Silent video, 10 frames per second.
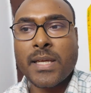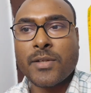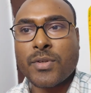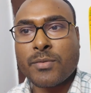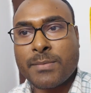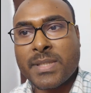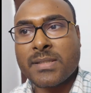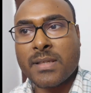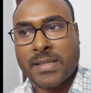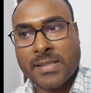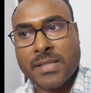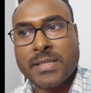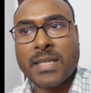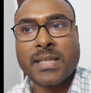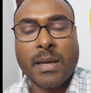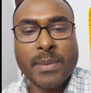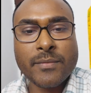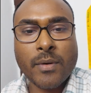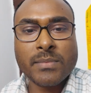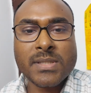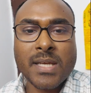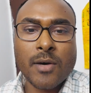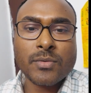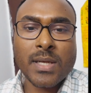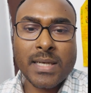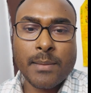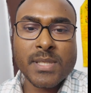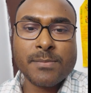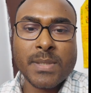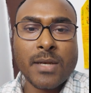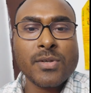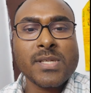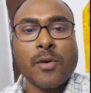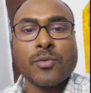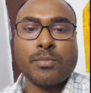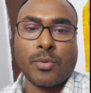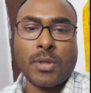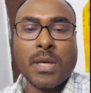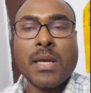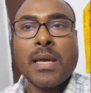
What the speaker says: it will be essentially coming from the southern hemisphere or south pole.